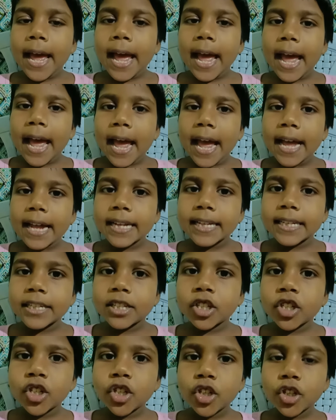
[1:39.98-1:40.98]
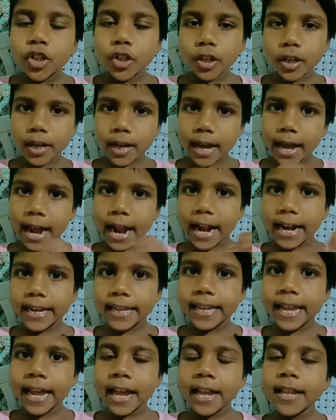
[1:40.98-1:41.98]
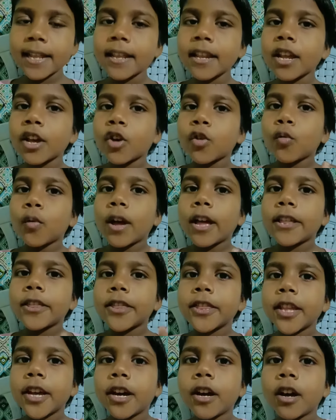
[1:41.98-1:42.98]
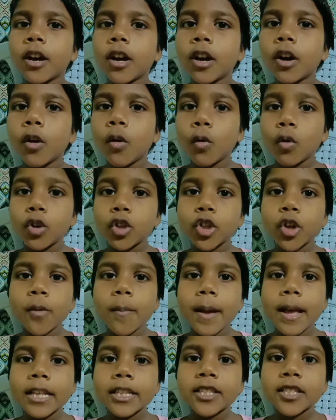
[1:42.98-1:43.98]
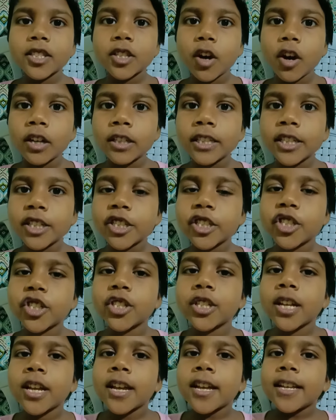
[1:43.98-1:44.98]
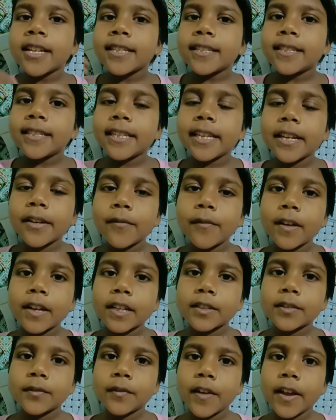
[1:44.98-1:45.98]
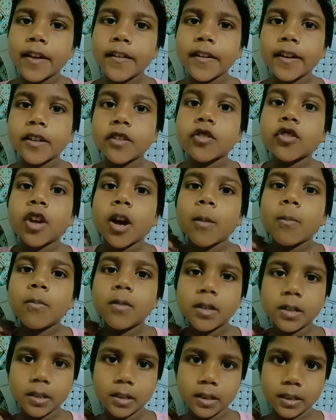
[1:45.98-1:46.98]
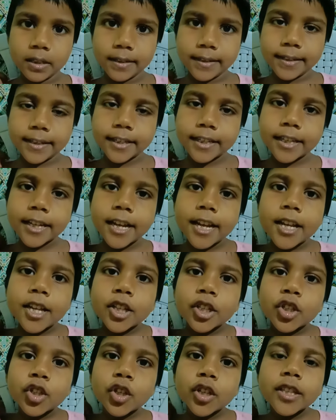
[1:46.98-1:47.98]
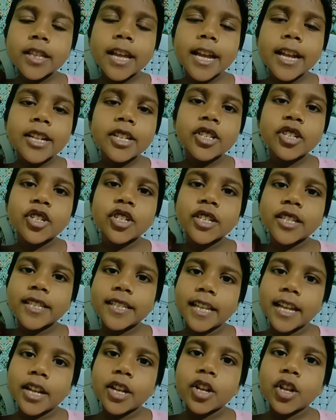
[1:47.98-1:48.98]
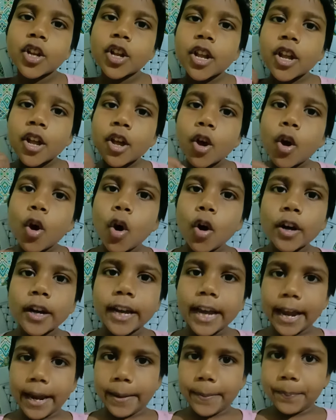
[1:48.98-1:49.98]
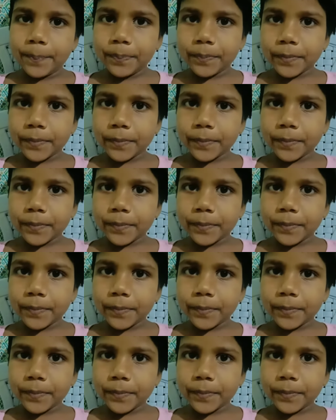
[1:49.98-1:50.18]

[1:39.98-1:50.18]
And then when the old woman saw this, she was very troubled. So then she said, okay,